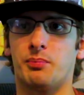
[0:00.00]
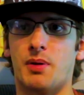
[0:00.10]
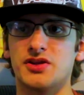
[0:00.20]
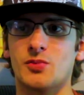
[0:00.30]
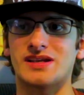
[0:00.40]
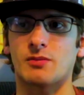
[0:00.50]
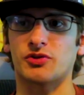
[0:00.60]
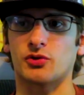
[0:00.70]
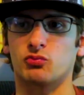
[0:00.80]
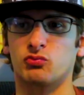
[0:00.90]
But you end up
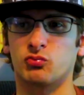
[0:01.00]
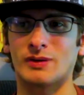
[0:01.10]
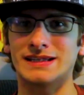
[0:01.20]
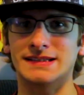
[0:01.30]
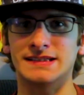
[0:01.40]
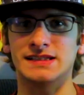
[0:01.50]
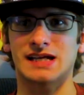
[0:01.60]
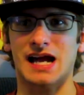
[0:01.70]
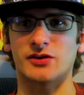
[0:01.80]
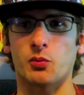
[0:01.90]
with a really
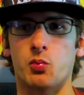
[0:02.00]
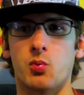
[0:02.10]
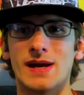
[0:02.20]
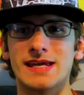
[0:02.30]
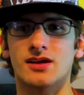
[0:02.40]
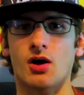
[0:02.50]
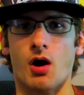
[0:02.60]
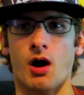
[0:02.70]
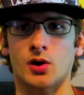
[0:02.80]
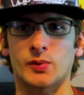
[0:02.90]
kind of weak
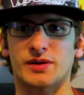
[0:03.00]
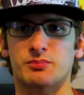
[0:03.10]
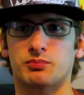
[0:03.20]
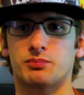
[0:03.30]
arc with a